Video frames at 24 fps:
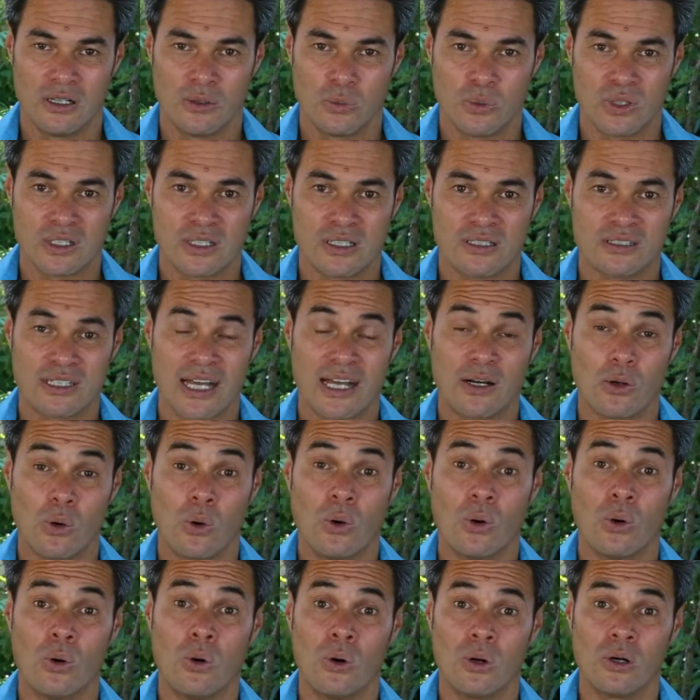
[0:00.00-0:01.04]
which is that
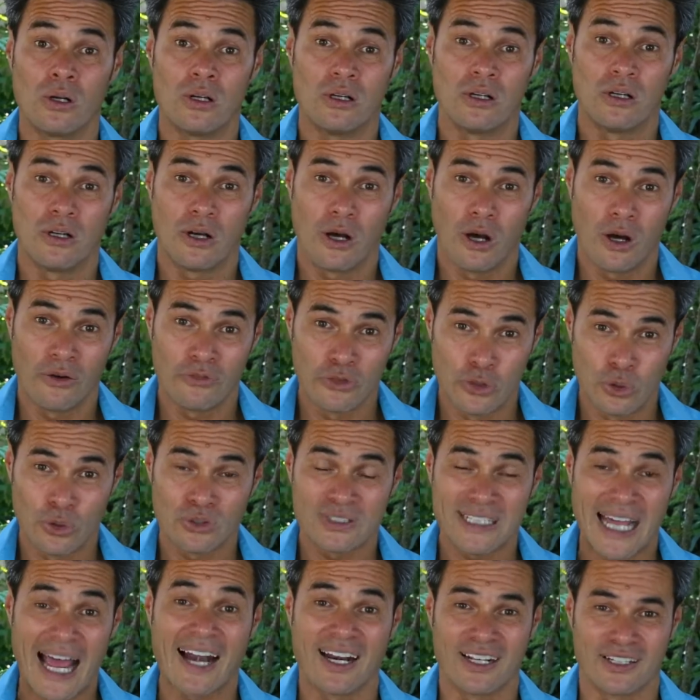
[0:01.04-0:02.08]
all of your
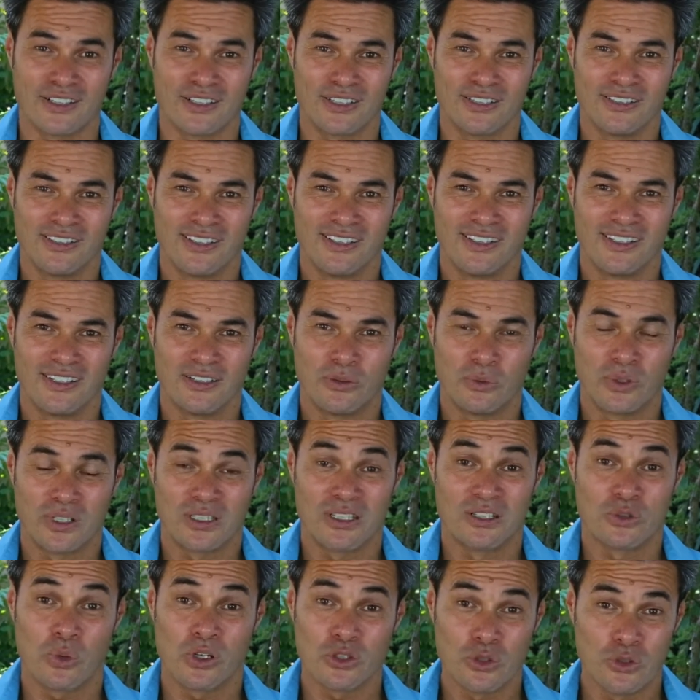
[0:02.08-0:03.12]
talent, which
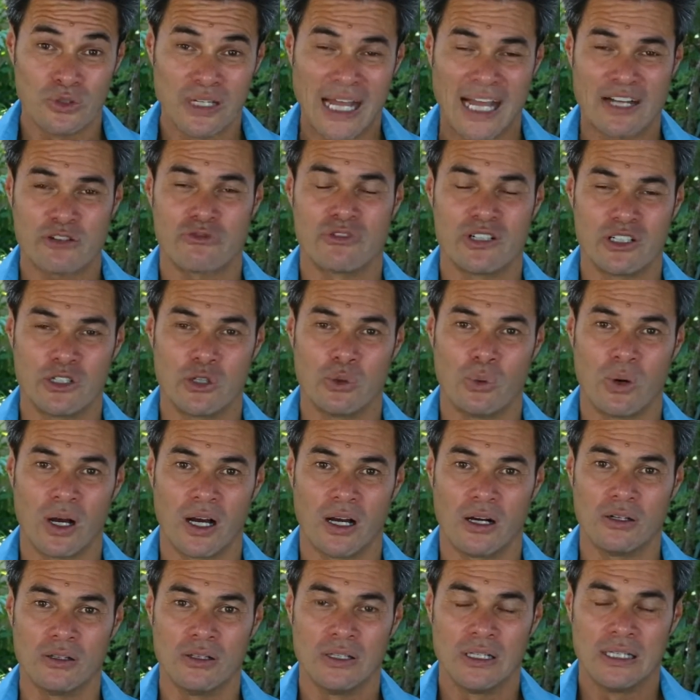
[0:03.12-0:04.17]
is what you naturally do
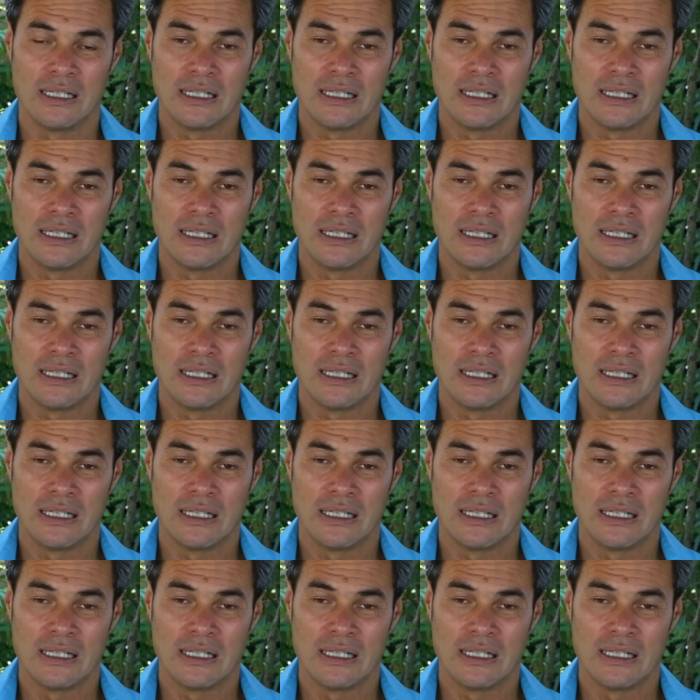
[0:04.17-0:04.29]
well,